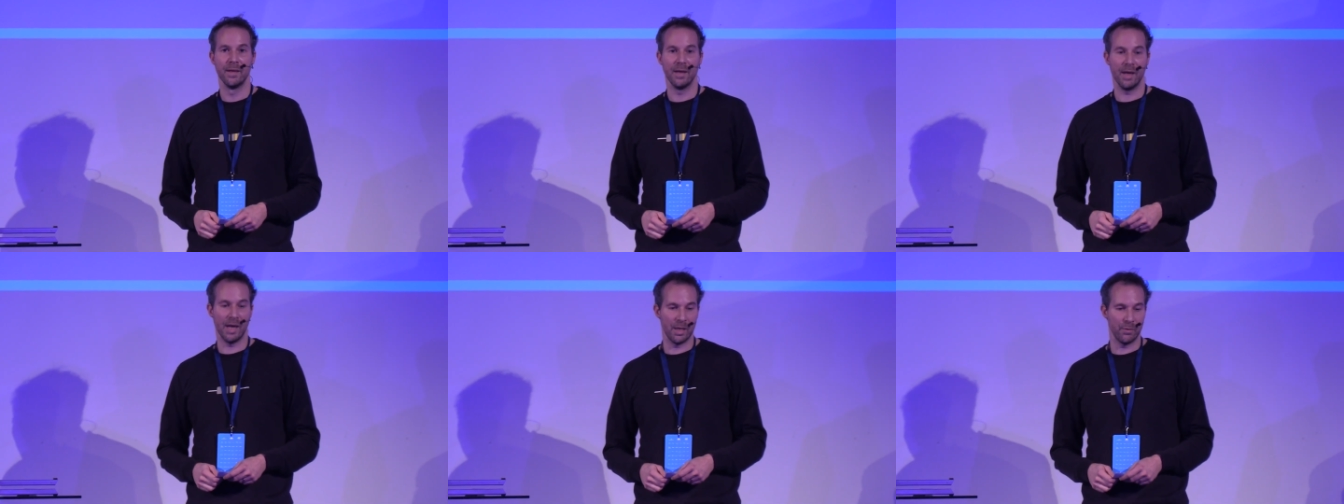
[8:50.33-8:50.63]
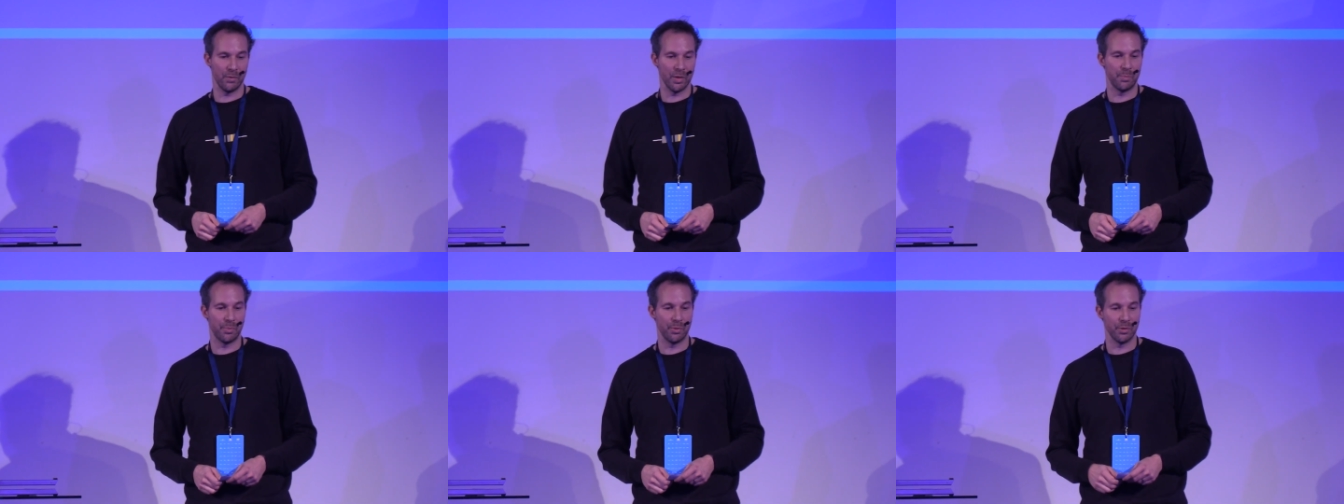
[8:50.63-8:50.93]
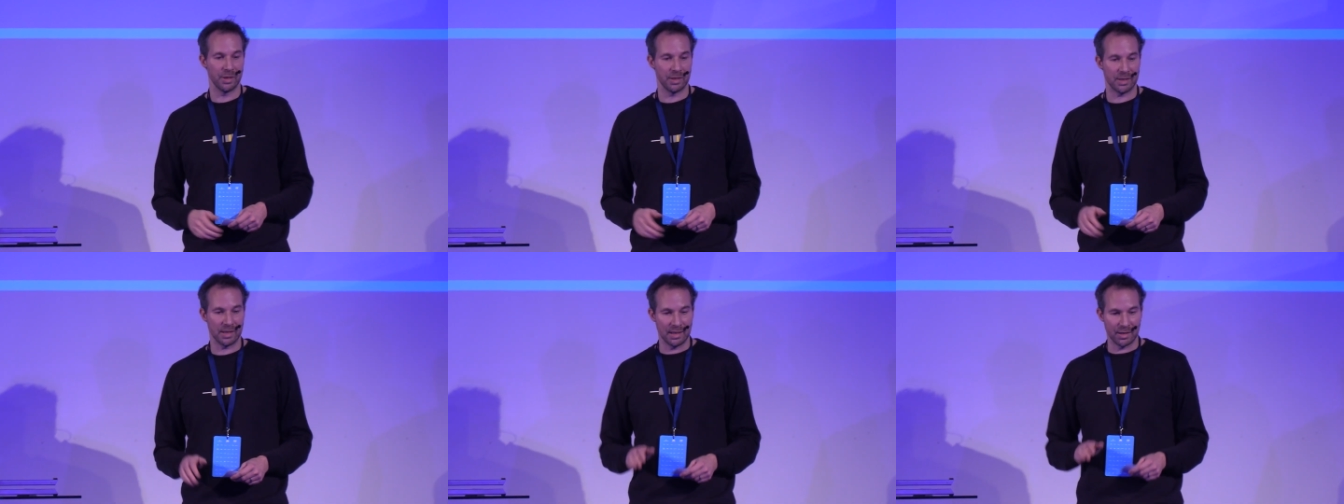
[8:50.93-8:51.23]
And we
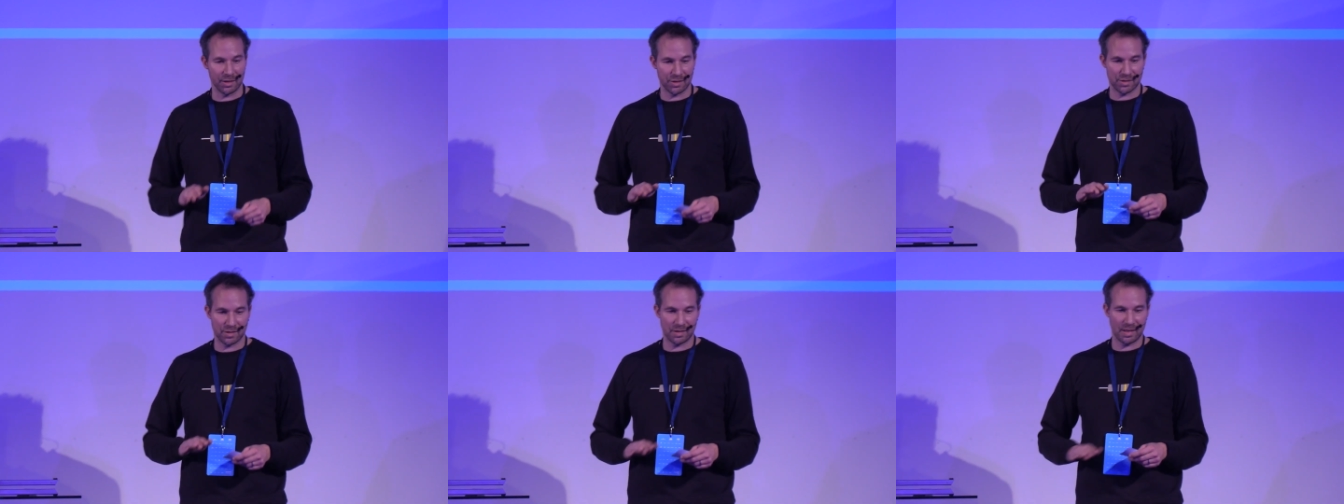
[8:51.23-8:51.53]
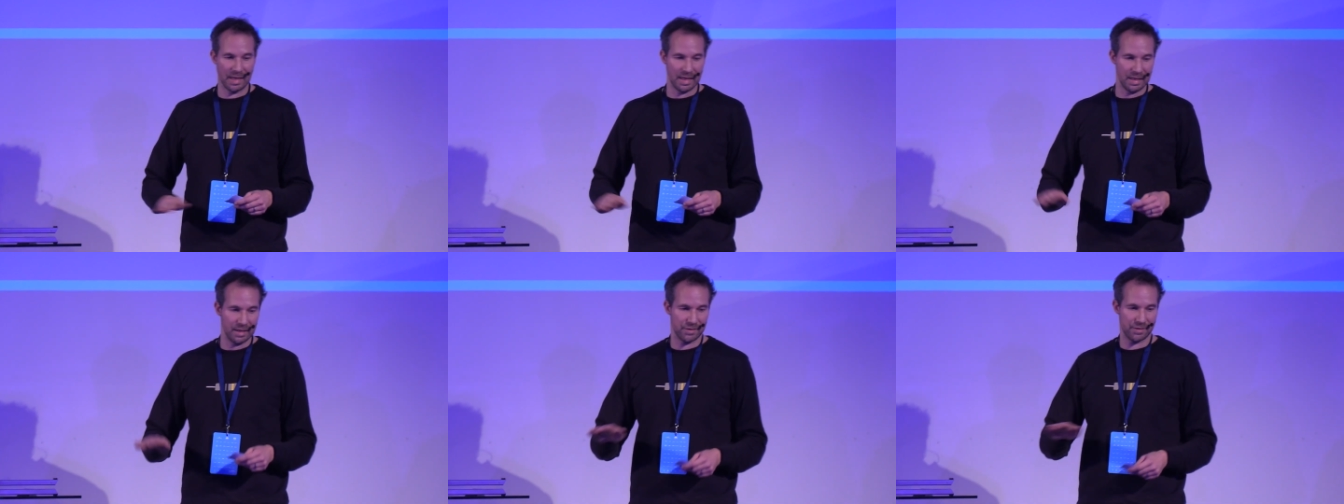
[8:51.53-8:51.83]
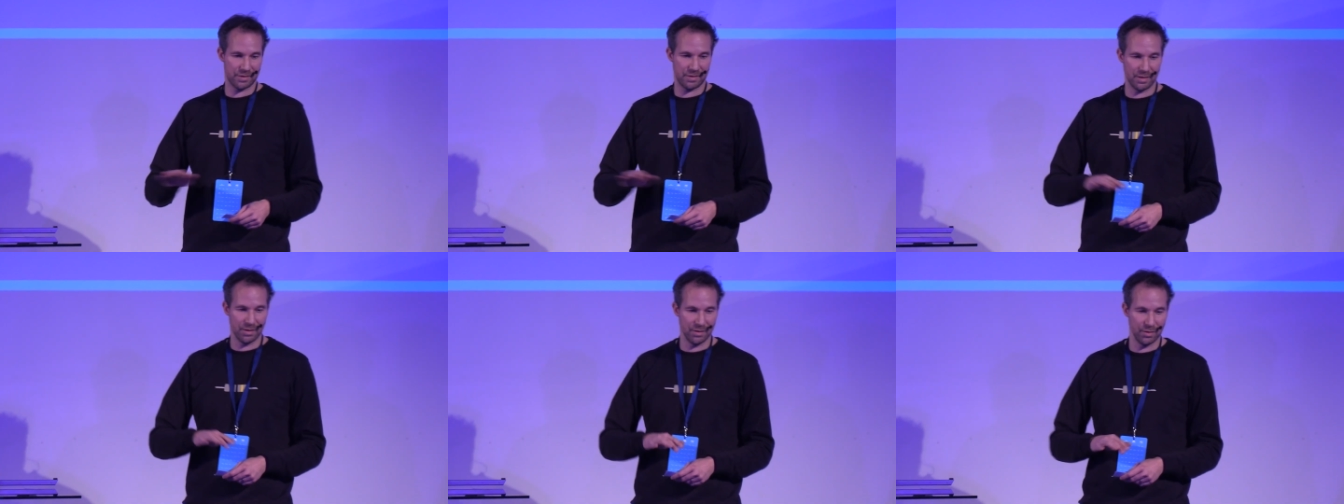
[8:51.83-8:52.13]
put it in a stainless
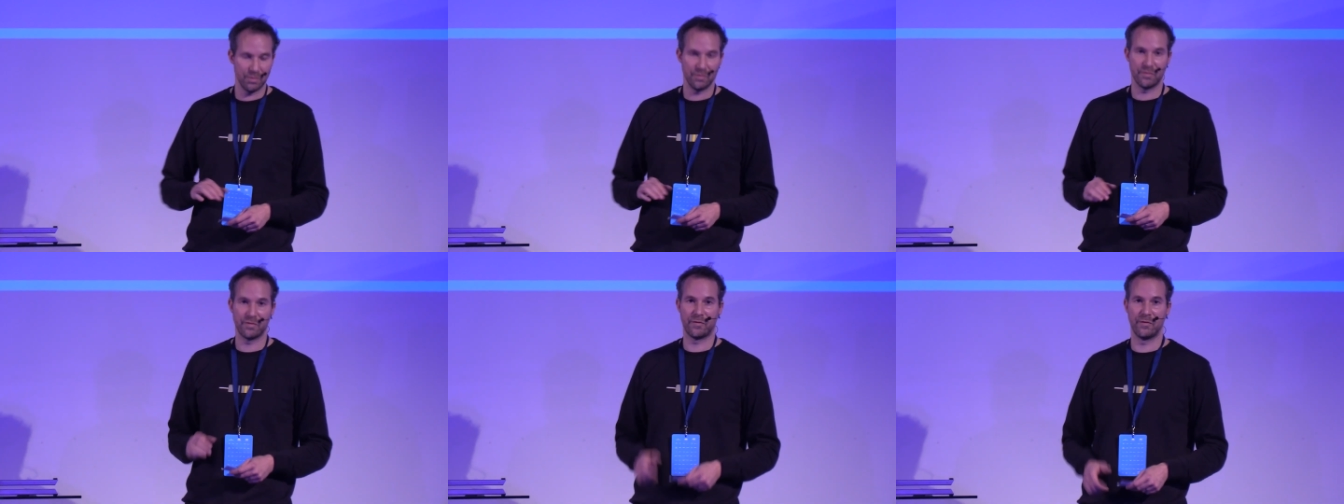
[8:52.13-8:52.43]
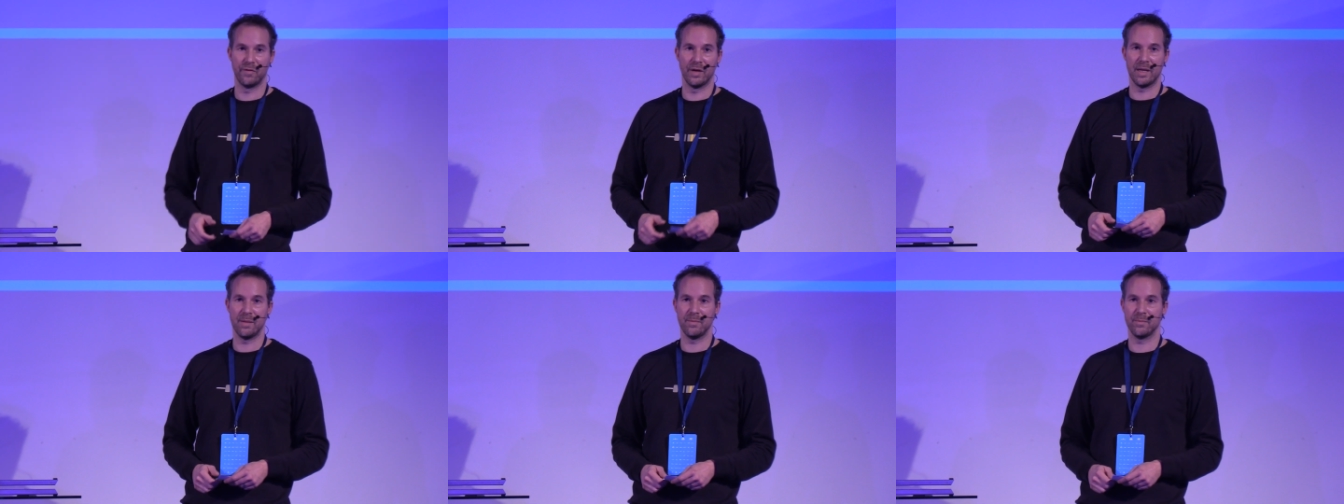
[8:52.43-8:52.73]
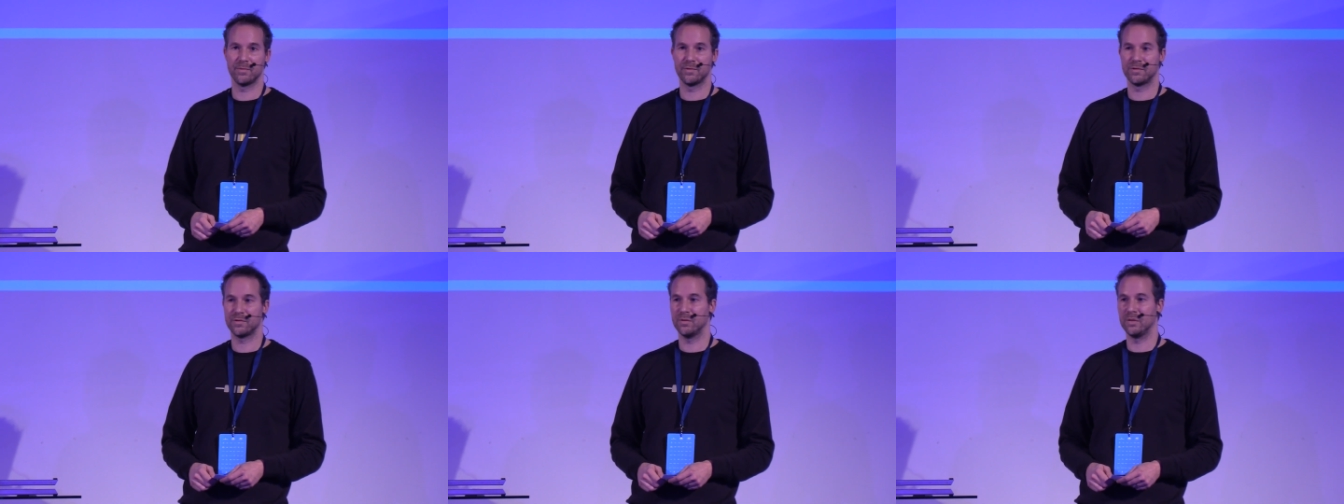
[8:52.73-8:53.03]
steel
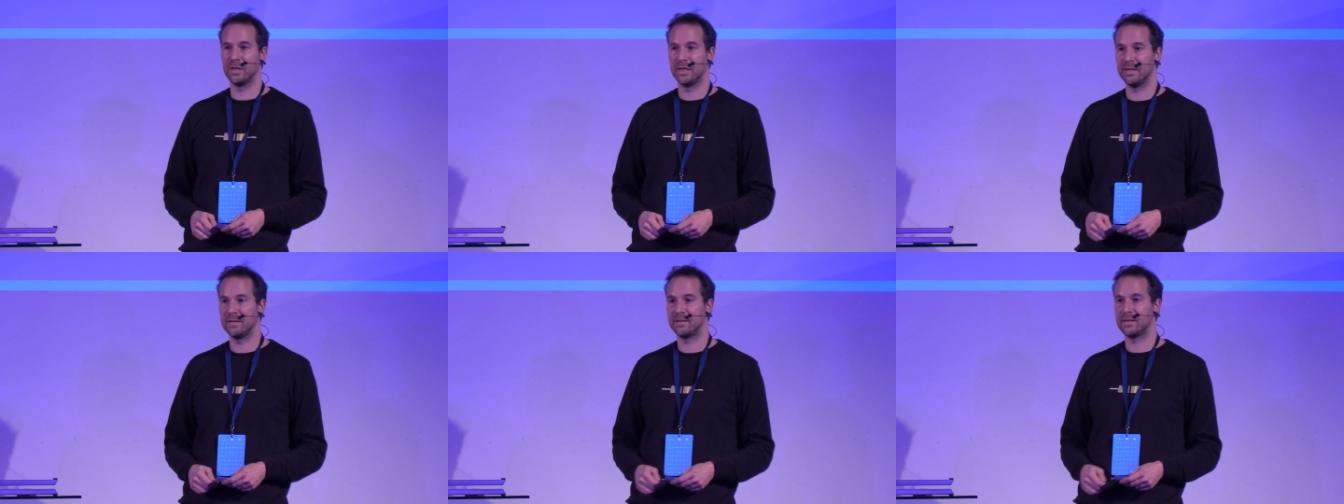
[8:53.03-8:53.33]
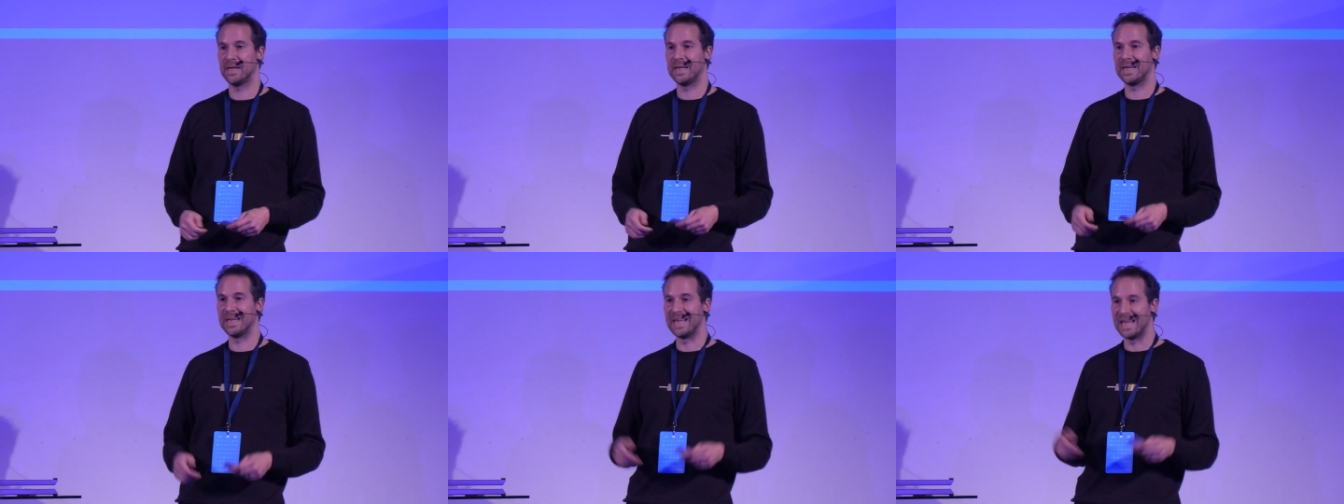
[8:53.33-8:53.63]
frame so that it can